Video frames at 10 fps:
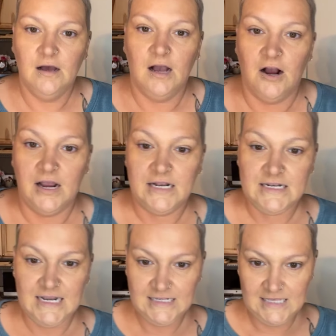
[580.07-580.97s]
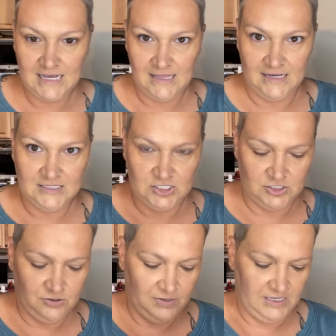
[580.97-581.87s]
All right, next thing I like to
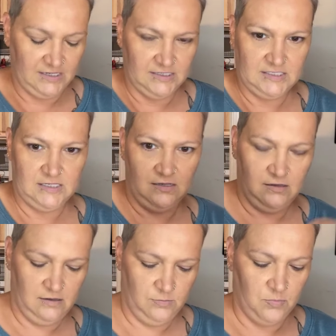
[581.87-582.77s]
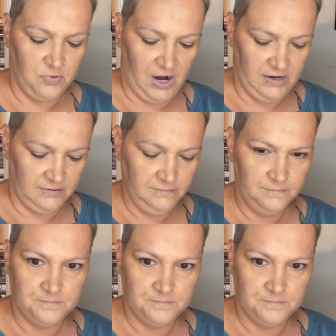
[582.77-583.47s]
do is brighten.